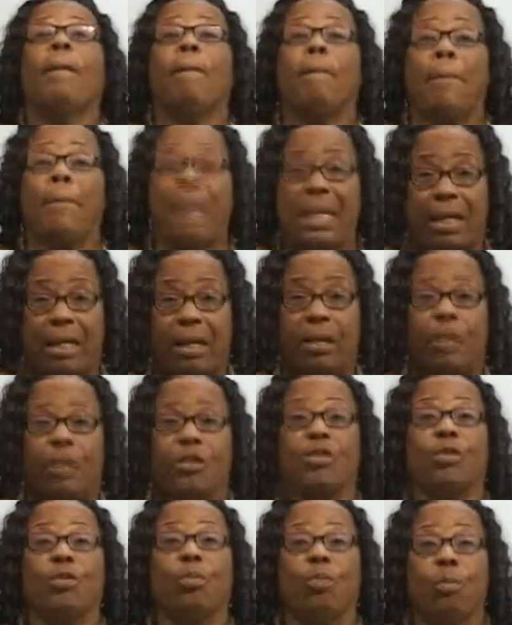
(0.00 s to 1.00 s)

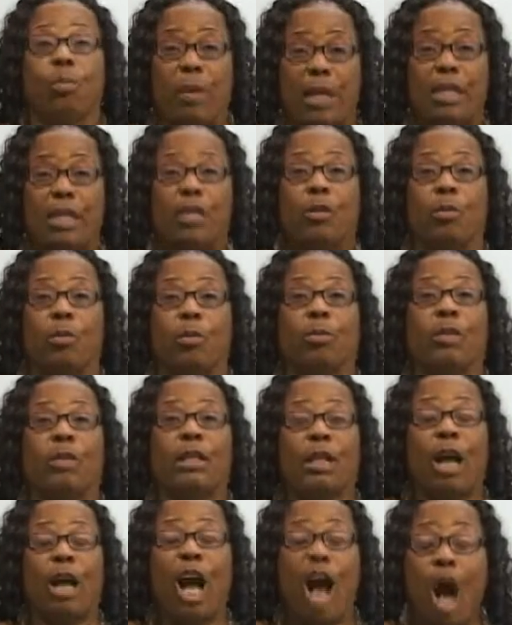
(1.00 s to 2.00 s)
Because we know
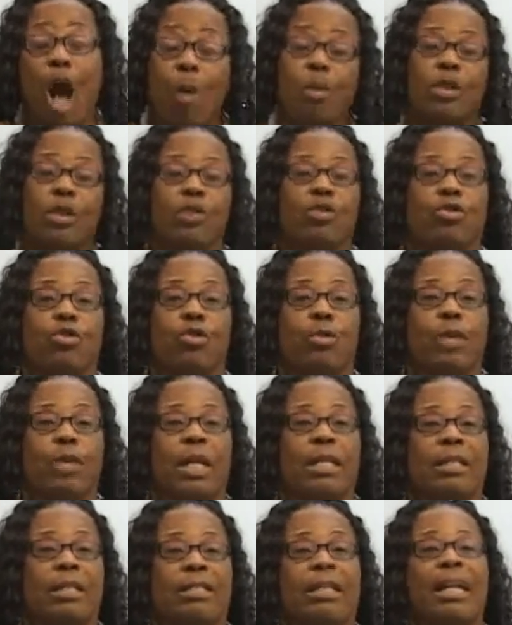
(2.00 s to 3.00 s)
that our
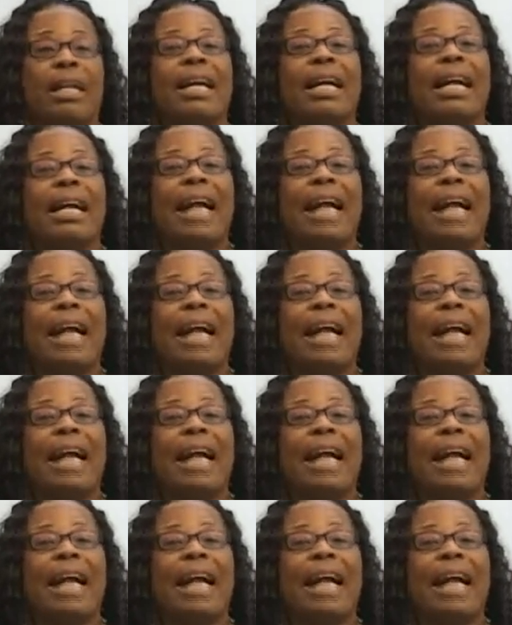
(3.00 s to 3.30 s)
students